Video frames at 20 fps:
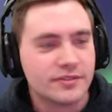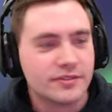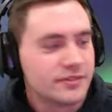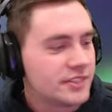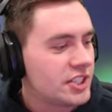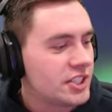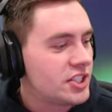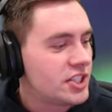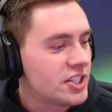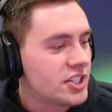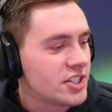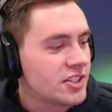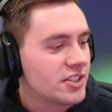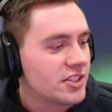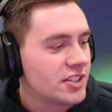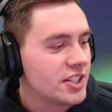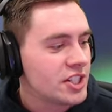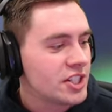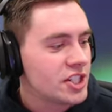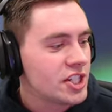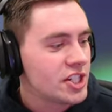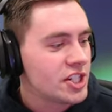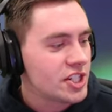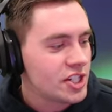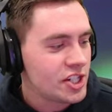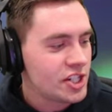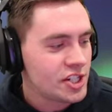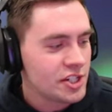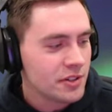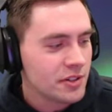Did she just did she just
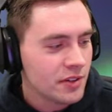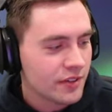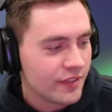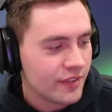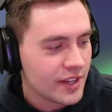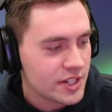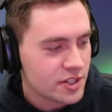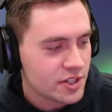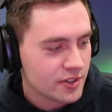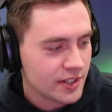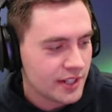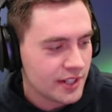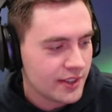shoot a Venturine in the